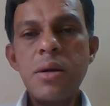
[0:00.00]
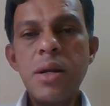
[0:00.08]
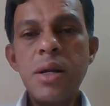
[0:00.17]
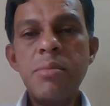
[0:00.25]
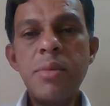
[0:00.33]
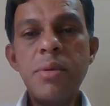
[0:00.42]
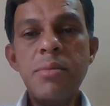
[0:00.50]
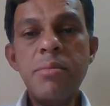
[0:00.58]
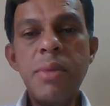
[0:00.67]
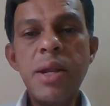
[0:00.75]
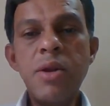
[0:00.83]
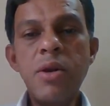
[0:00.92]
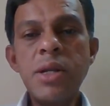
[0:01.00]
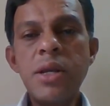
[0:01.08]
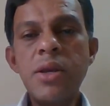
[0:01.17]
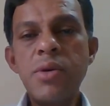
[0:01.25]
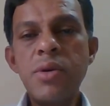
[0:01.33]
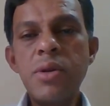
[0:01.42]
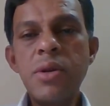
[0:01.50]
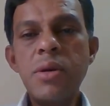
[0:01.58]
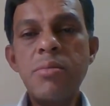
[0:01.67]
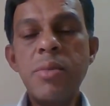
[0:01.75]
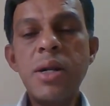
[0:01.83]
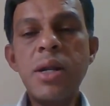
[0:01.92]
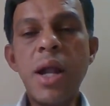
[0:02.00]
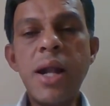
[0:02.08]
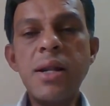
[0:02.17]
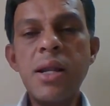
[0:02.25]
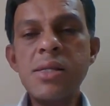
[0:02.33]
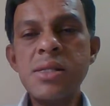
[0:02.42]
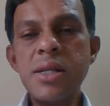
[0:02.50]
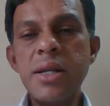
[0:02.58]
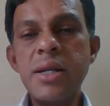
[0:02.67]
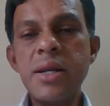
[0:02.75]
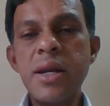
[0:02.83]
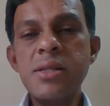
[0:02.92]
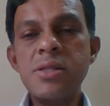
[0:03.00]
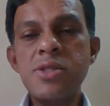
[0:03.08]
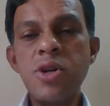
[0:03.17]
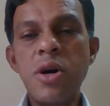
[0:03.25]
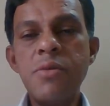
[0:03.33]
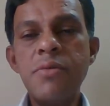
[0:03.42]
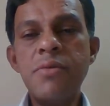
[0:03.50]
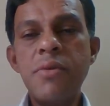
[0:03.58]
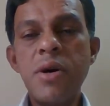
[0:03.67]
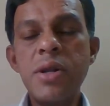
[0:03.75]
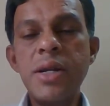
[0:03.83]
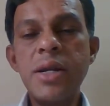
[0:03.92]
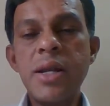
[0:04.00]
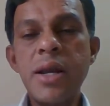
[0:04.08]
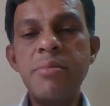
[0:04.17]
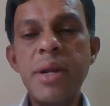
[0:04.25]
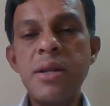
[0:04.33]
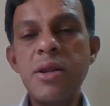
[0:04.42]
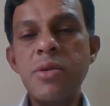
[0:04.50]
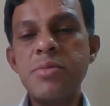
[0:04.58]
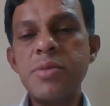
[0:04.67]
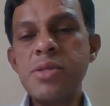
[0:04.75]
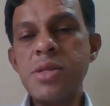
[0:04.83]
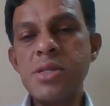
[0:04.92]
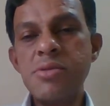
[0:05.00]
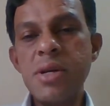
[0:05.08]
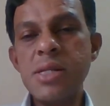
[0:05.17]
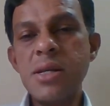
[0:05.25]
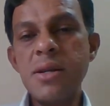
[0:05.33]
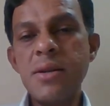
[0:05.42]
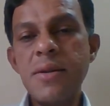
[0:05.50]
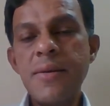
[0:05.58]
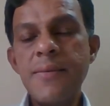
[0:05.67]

It may not cure, but at least it can stop or it can better of the situation.